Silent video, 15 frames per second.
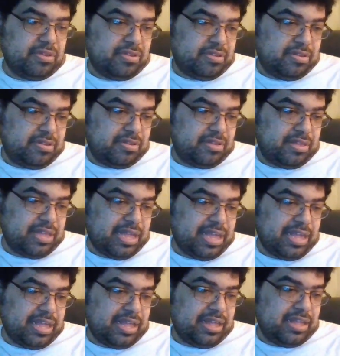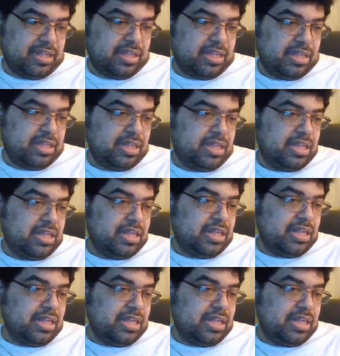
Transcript: No one is speaking in this clip.